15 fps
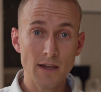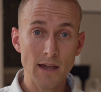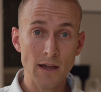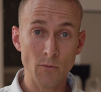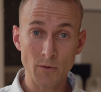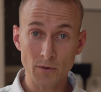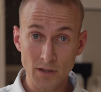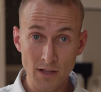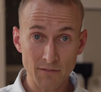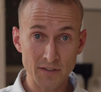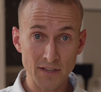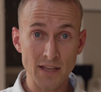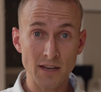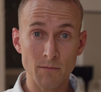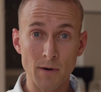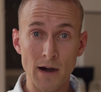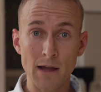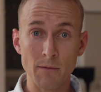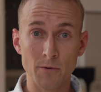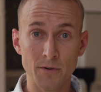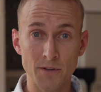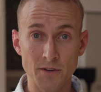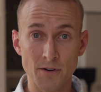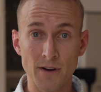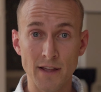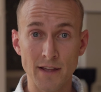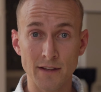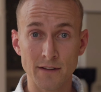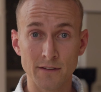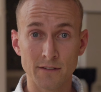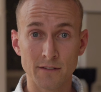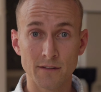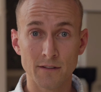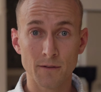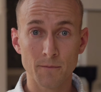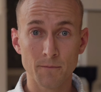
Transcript: And we would love to get a Bible in your hands.